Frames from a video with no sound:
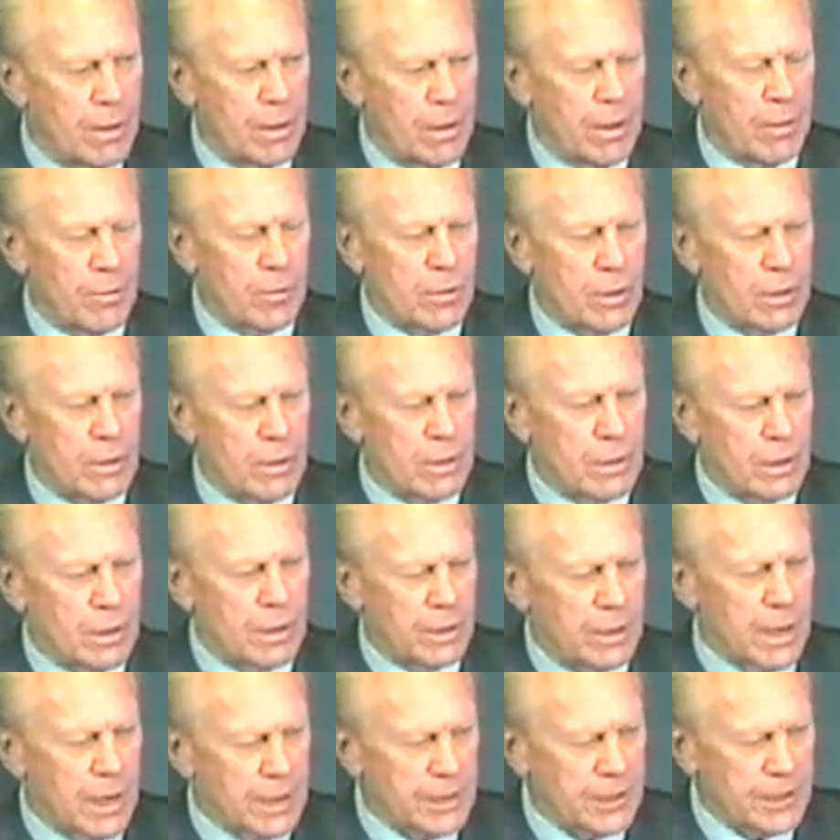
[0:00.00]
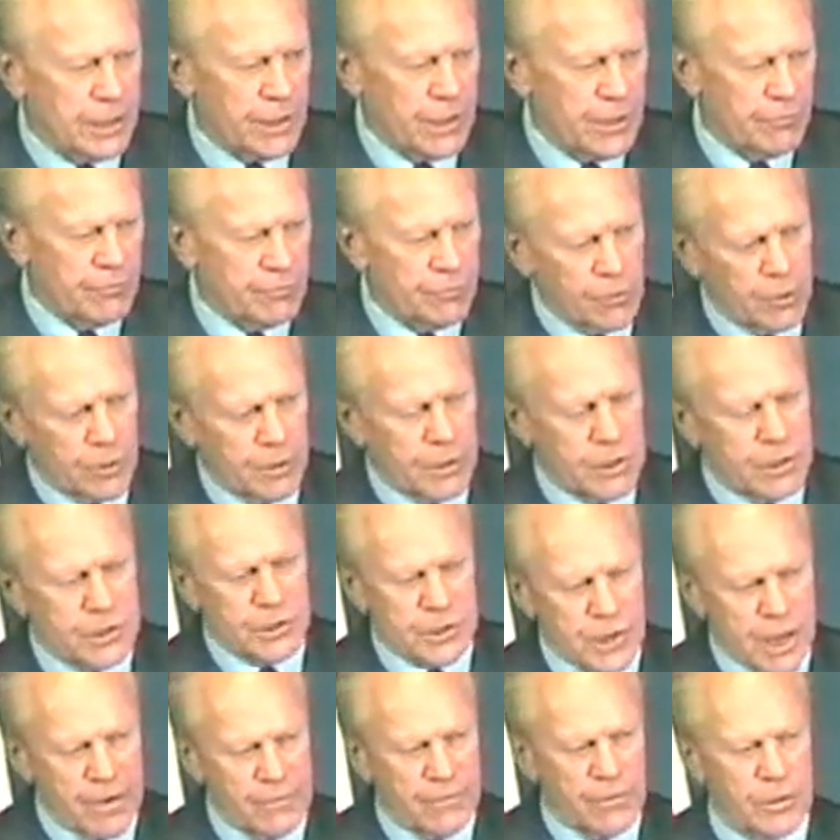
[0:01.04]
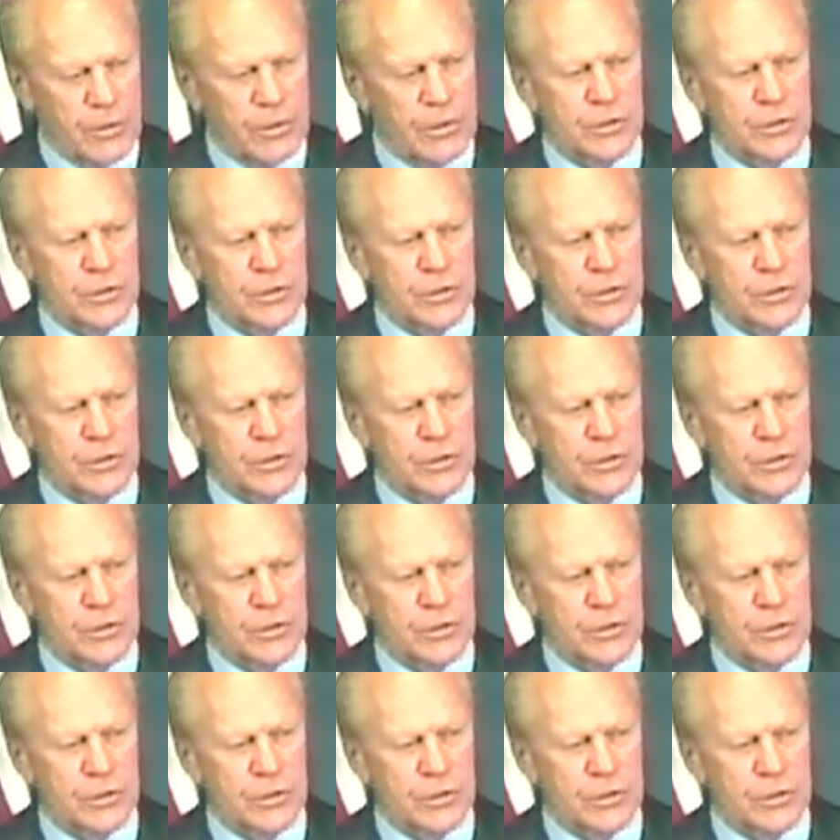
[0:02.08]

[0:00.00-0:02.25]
in 1947,